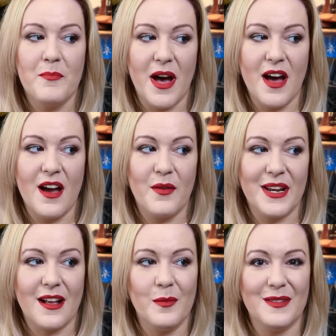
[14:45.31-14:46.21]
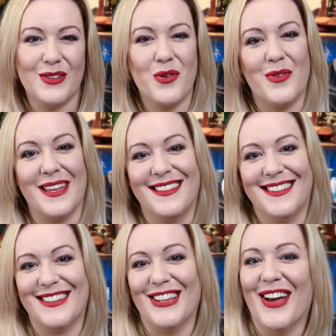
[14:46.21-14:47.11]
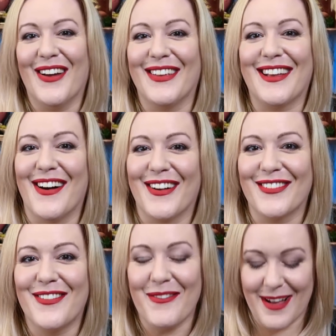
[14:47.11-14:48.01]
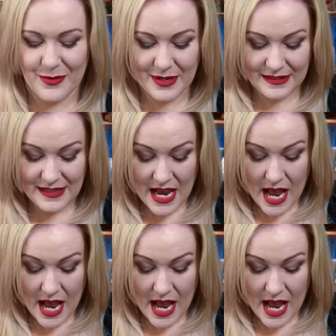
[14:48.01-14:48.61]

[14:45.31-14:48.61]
But when it comes to coins, you know, you can't go wrong with coins.